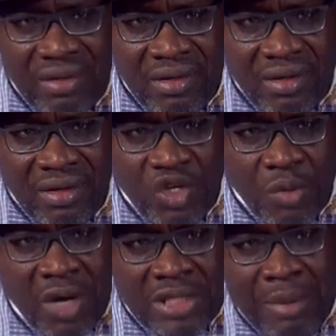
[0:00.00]
You
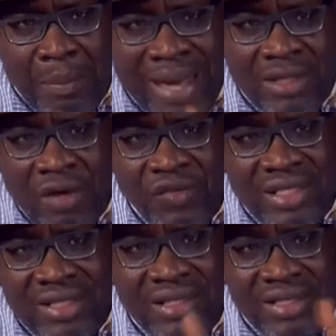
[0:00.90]
must be part of the
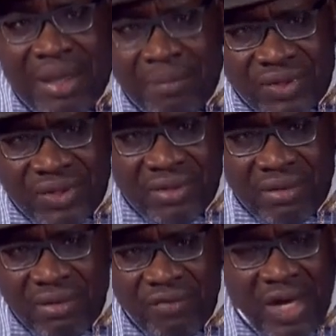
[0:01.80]
systems,
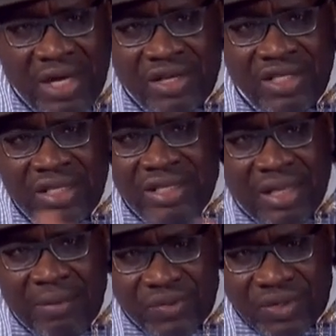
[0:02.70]
the various
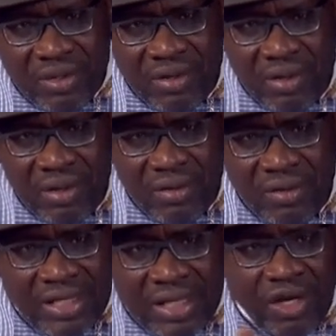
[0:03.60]
systems, the
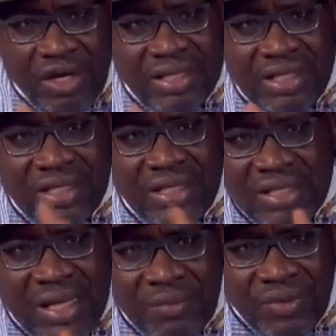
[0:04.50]
security
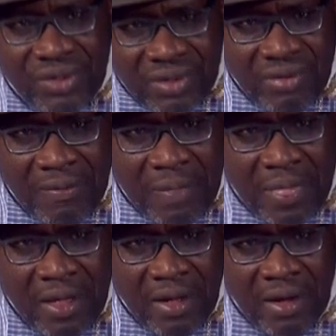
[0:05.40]
systems,
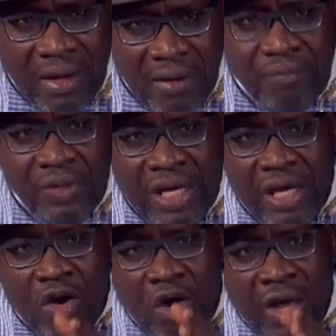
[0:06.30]

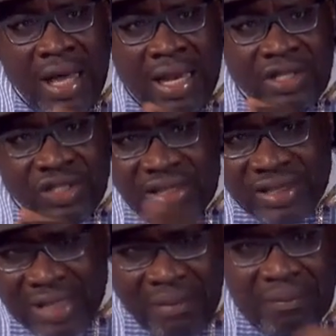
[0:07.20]
the oil
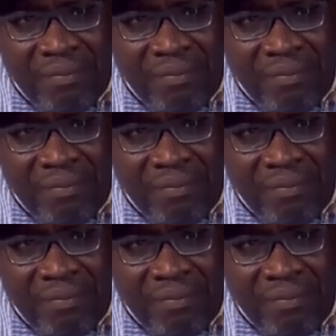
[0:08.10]
system,